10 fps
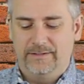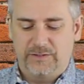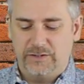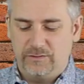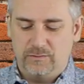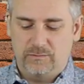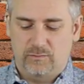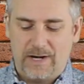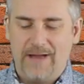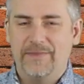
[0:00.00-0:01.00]
to
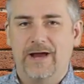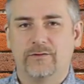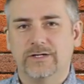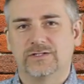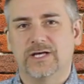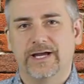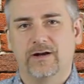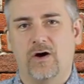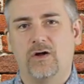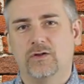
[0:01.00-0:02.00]
ram that rear
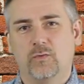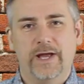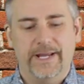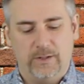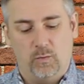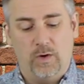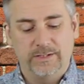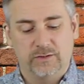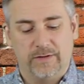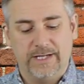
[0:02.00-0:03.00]
sight all the way to
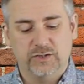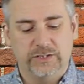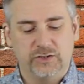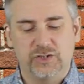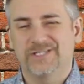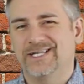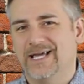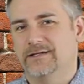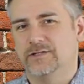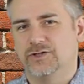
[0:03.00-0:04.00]
one direction just to
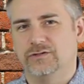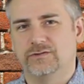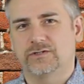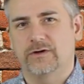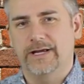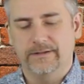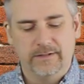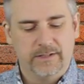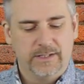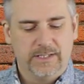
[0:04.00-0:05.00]
get it to shoot straight.
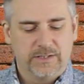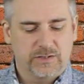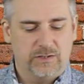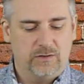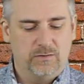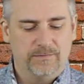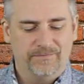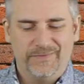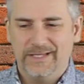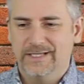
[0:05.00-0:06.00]
So
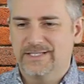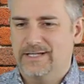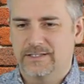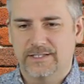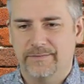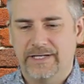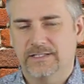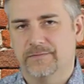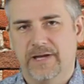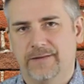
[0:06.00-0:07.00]
does that mean
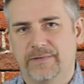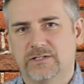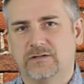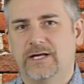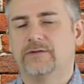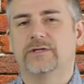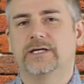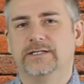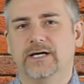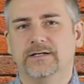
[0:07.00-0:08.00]
it's a bad pistol? I don't think
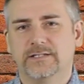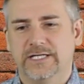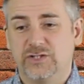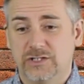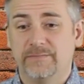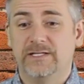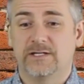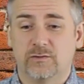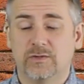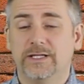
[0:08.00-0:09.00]
it does. It just means
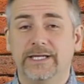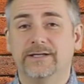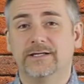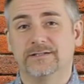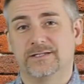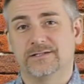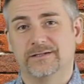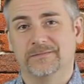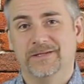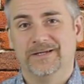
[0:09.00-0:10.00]
they're really inconsistent.